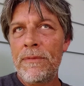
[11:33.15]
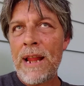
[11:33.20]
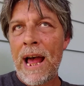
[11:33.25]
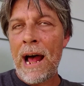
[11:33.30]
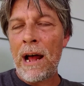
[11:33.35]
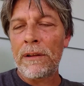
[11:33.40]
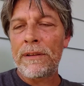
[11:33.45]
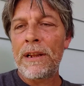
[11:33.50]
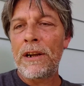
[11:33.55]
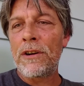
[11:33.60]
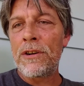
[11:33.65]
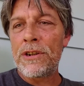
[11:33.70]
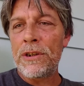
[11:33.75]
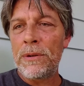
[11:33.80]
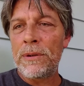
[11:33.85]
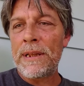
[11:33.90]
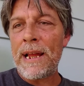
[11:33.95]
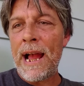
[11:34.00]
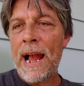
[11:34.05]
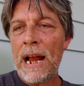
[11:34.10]
out there
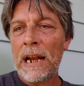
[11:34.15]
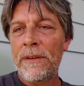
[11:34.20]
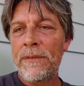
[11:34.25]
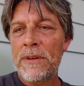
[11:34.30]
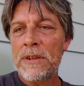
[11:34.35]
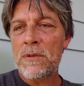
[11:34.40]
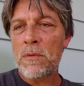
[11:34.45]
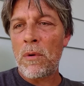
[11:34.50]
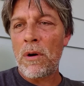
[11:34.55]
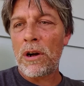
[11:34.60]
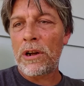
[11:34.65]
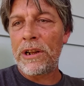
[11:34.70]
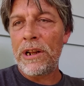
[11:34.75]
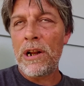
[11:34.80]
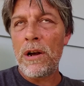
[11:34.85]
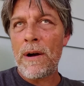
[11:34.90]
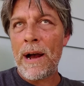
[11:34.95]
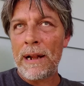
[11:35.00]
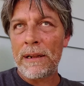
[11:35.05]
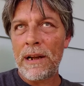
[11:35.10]
doing the activist work, you
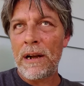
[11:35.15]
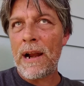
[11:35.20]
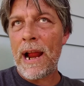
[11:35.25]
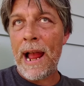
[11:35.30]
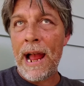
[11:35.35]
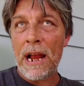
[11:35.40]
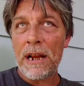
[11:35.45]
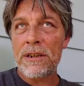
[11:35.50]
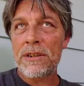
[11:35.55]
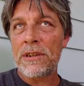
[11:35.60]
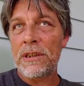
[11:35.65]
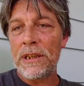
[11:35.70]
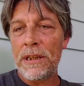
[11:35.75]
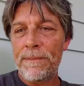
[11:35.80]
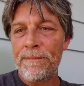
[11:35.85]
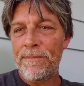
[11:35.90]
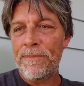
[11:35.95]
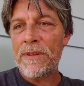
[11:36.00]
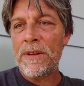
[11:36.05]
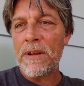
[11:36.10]
know, out there
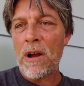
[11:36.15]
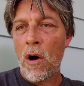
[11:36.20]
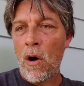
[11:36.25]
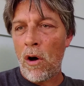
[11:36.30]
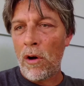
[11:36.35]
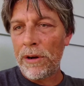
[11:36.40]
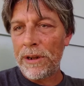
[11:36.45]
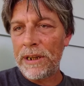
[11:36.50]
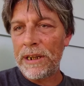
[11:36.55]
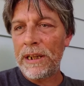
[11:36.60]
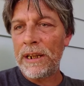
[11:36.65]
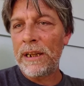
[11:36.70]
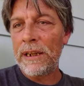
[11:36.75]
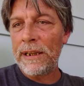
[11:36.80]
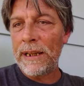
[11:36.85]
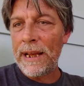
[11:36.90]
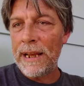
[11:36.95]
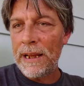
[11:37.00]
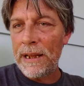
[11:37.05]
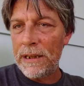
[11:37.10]
actually auditing
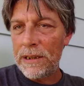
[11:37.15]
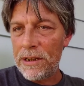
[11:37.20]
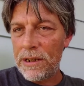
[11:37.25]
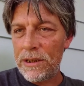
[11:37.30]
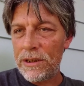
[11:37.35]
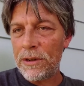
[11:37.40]
and